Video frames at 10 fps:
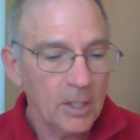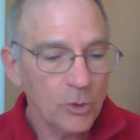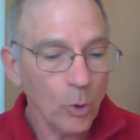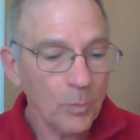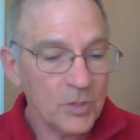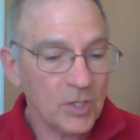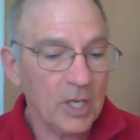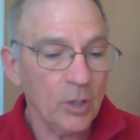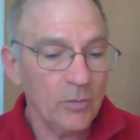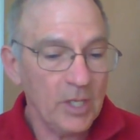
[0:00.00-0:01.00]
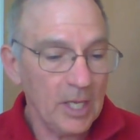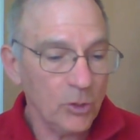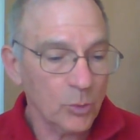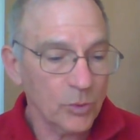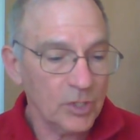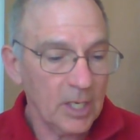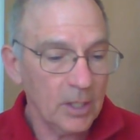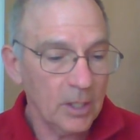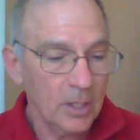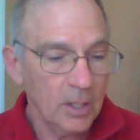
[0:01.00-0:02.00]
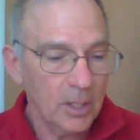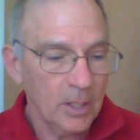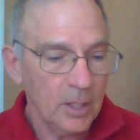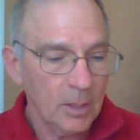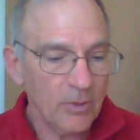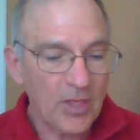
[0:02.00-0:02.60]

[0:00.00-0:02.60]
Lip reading: Don't be scared, the angel said. But